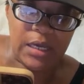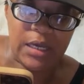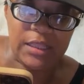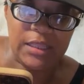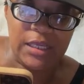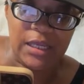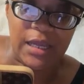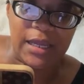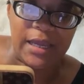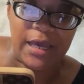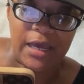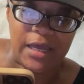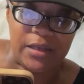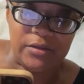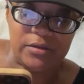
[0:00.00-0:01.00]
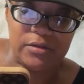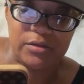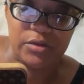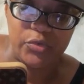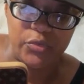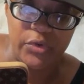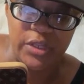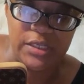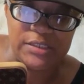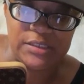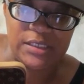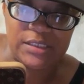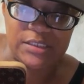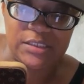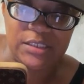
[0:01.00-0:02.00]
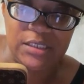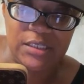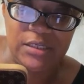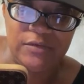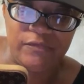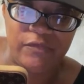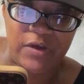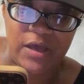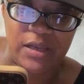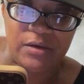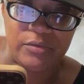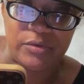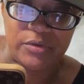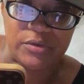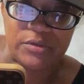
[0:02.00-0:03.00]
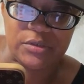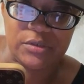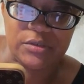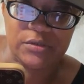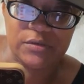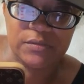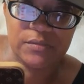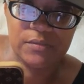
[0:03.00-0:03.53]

I think I got three sixteen followers.